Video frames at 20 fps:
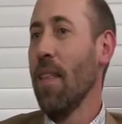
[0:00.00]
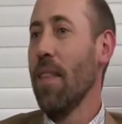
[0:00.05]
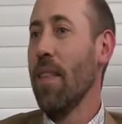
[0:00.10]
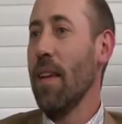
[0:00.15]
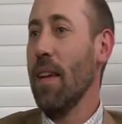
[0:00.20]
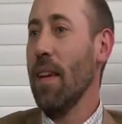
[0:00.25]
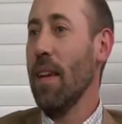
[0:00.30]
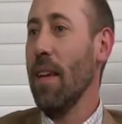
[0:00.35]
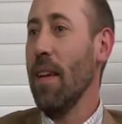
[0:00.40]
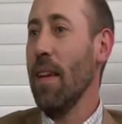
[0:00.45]

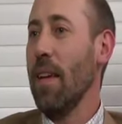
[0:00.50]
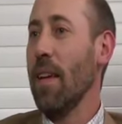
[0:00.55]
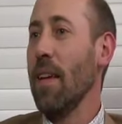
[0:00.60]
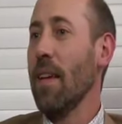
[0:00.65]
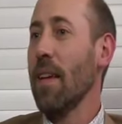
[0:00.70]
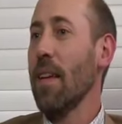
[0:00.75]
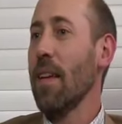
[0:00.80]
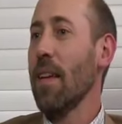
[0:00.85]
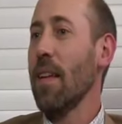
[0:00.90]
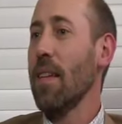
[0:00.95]

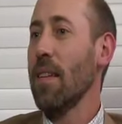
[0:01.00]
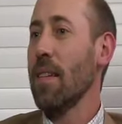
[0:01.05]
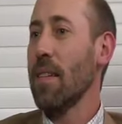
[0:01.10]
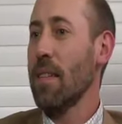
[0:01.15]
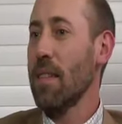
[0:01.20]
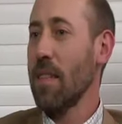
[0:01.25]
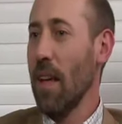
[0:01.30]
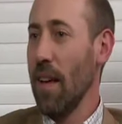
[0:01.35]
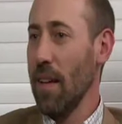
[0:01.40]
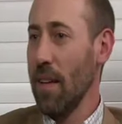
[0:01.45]
The
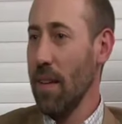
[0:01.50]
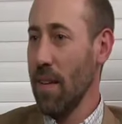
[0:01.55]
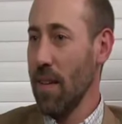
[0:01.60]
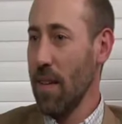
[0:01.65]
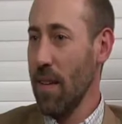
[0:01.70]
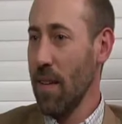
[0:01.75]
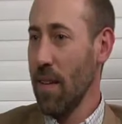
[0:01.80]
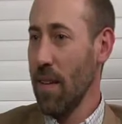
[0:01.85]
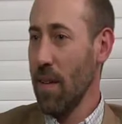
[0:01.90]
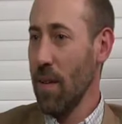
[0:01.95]

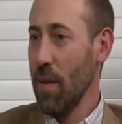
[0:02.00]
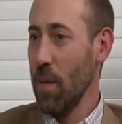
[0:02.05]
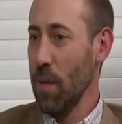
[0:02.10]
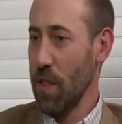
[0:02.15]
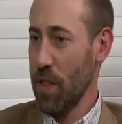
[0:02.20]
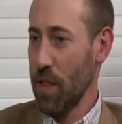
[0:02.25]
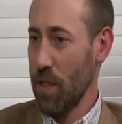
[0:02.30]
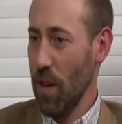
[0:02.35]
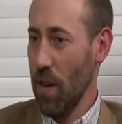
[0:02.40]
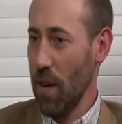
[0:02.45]
Sun
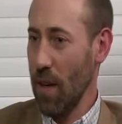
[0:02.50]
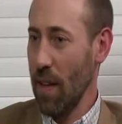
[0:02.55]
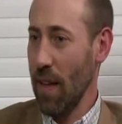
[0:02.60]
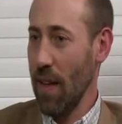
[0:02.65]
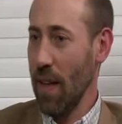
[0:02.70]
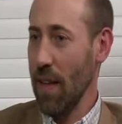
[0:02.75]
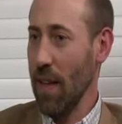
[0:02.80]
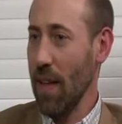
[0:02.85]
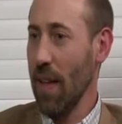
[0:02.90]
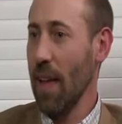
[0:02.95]
was
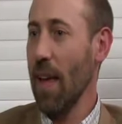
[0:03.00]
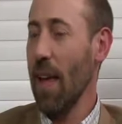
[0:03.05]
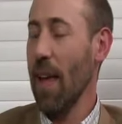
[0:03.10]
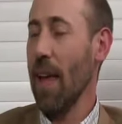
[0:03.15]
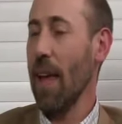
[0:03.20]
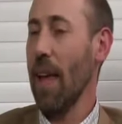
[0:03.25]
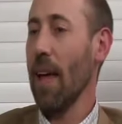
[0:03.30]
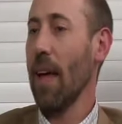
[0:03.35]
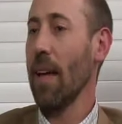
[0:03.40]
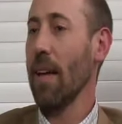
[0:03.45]
struggling,
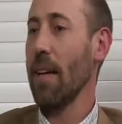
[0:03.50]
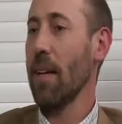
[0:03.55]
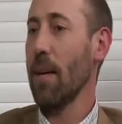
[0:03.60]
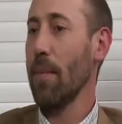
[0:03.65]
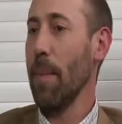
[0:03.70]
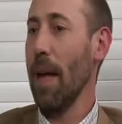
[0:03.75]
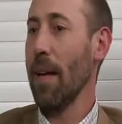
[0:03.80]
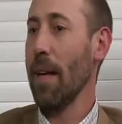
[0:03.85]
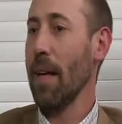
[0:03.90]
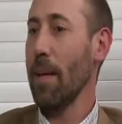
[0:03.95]
and
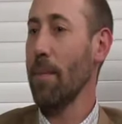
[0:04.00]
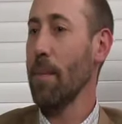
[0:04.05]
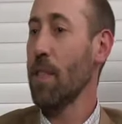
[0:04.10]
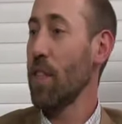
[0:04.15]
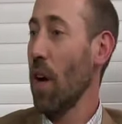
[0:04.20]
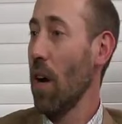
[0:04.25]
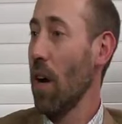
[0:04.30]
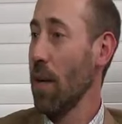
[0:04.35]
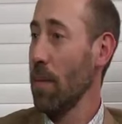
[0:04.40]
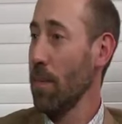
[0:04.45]
a man named
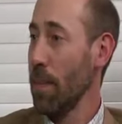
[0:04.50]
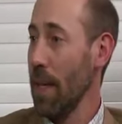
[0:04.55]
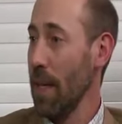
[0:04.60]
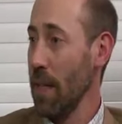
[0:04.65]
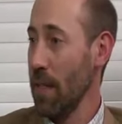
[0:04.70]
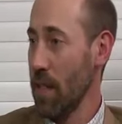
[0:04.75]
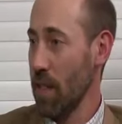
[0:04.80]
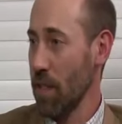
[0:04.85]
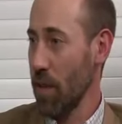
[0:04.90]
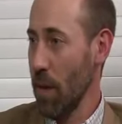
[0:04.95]
John
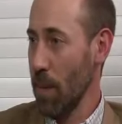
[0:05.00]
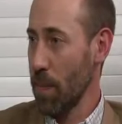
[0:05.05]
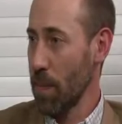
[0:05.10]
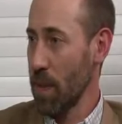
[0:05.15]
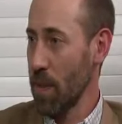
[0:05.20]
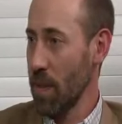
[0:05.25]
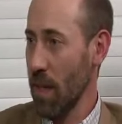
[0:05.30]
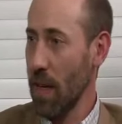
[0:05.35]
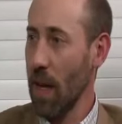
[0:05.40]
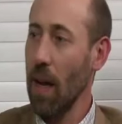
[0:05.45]
P.
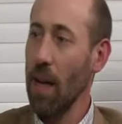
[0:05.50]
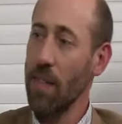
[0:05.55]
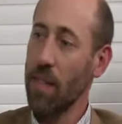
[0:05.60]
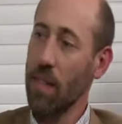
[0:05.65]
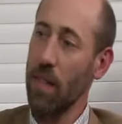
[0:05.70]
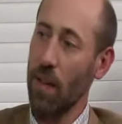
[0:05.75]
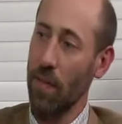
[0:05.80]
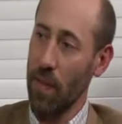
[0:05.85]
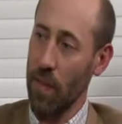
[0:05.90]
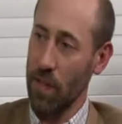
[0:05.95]
Scripps, a
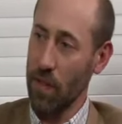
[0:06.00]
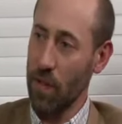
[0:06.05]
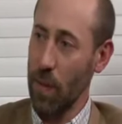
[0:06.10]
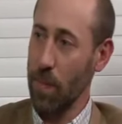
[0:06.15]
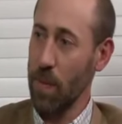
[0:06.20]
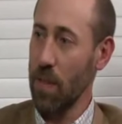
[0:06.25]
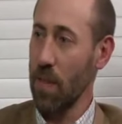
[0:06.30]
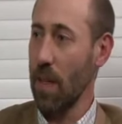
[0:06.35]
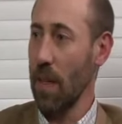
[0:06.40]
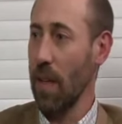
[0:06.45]
cousin of the
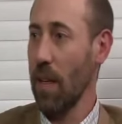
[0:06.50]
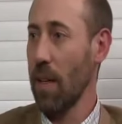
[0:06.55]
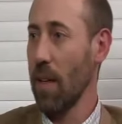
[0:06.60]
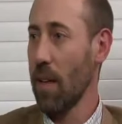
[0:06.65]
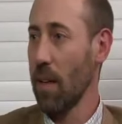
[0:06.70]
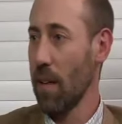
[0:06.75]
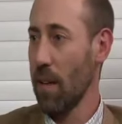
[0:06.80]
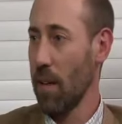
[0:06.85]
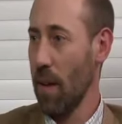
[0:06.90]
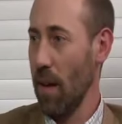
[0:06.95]
Scripps
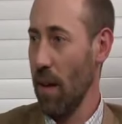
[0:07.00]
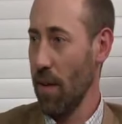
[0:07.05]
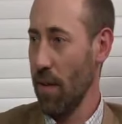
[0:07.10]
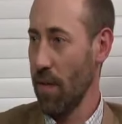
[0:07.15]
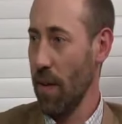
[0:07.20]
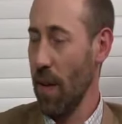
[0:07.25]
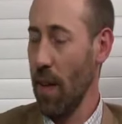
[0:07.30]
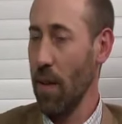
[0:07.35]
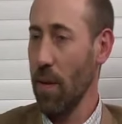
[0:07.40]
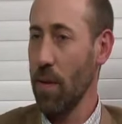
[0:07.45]
League
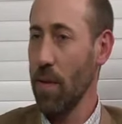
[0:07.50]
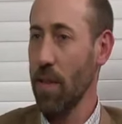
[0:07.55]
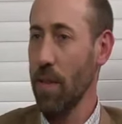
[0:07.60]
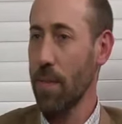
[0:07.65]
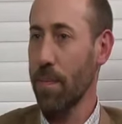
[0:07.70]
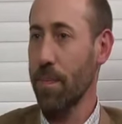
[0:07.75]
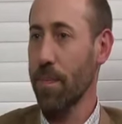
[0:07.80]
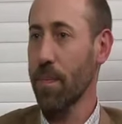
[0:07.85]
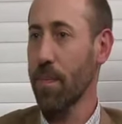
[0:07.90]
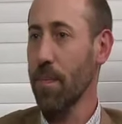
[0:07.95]

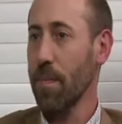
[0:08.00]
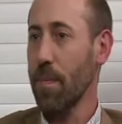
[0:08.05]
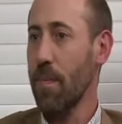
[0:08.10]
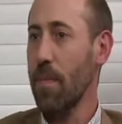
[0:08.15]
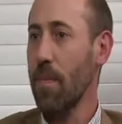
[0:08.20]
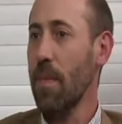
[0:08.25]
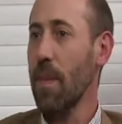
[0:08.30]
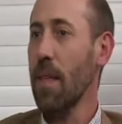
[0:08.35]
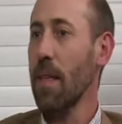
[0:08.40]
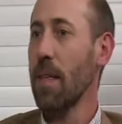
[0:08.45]
fellows,
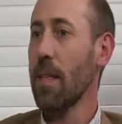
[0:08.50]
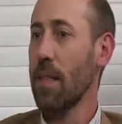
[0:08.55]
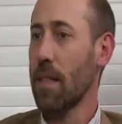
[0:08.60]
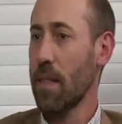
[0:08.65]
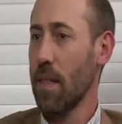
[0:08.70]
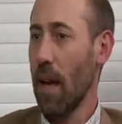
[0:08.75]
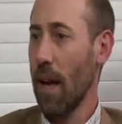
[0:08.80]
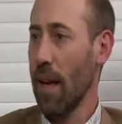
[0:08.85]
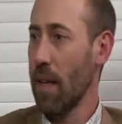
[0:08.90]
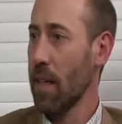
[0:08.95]

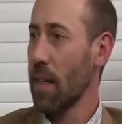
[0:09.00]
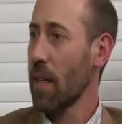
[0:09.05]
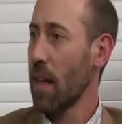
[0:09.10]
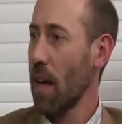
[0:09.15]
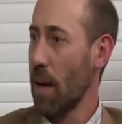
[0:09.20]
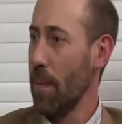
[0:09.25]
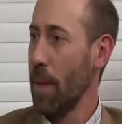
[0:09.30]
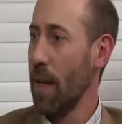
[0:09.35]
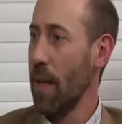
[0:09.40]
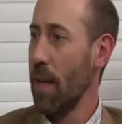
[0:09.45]
decided to
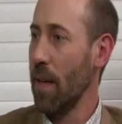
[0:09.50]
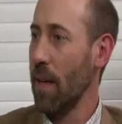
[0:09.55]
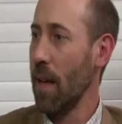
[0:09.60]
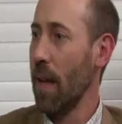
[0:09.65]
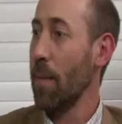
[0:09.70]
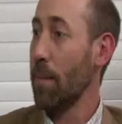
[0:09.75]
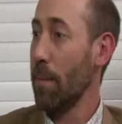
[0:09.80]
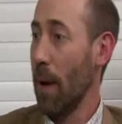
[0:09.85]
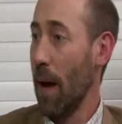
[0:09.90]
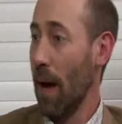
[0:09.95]
come in
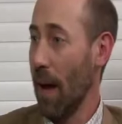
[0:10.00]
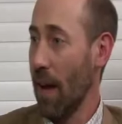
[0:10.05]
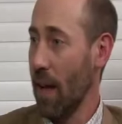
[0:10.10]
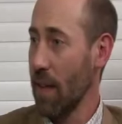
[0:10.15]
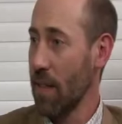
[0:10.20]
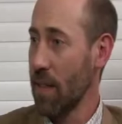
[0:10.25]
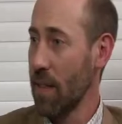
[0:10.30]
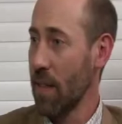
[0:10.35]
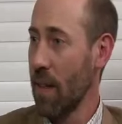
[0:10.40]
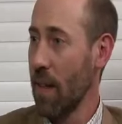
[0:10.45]
and buy
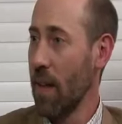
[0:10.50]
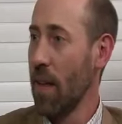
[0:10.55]
it.